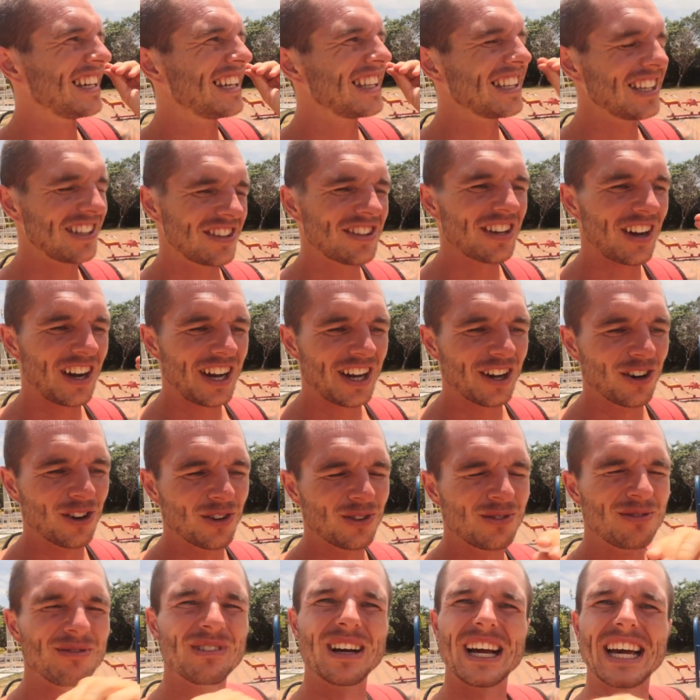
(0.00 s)
the
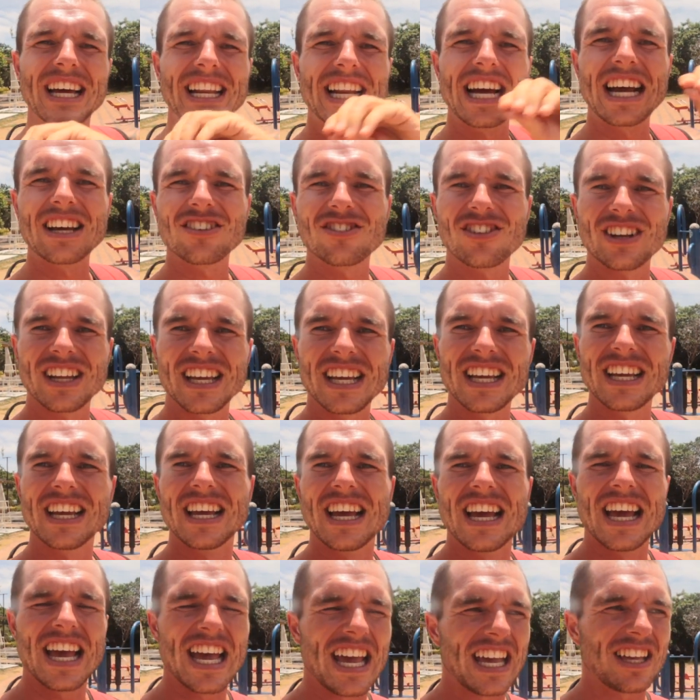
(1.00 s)
title and actually
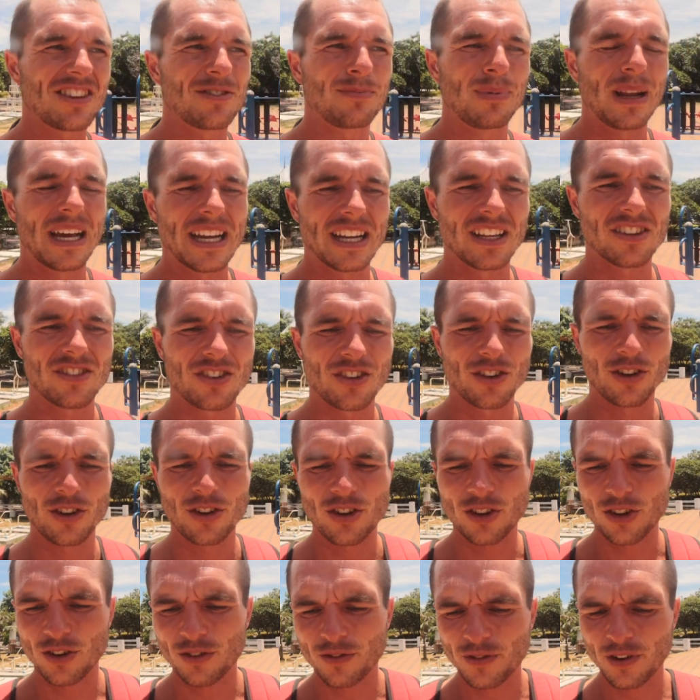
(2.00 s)
explain it
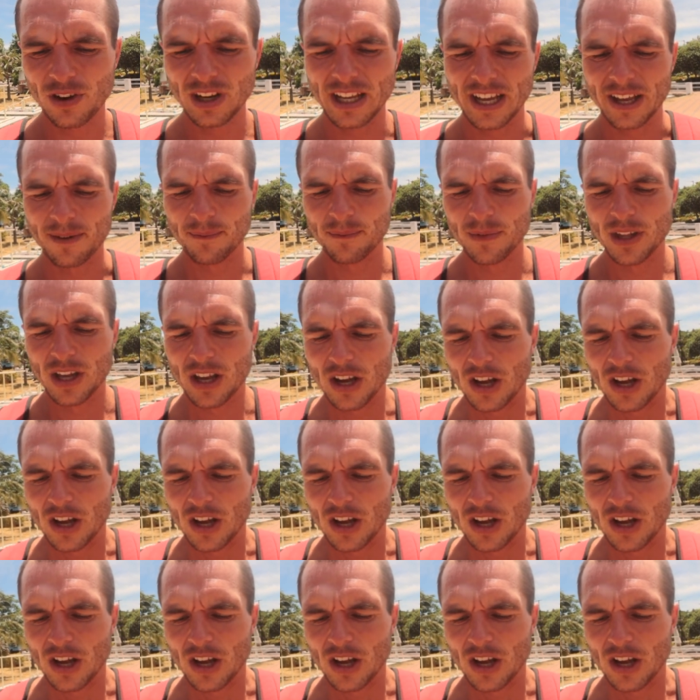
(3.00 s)
to you fully.